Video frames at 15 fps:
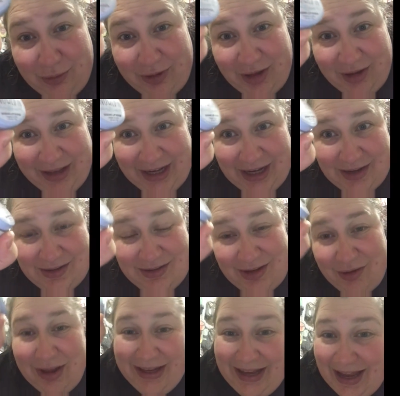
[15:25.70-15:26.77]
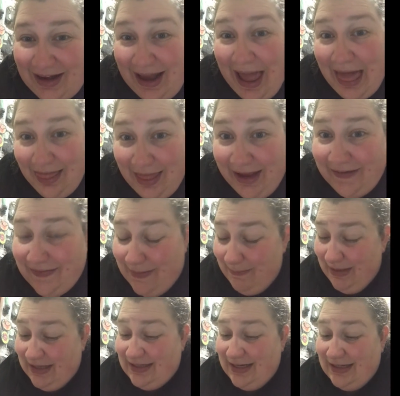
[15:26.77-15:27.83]
oil in it. So again, I like the
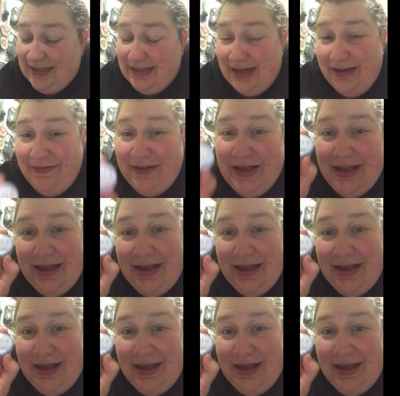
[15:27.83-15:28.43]
minty stuff.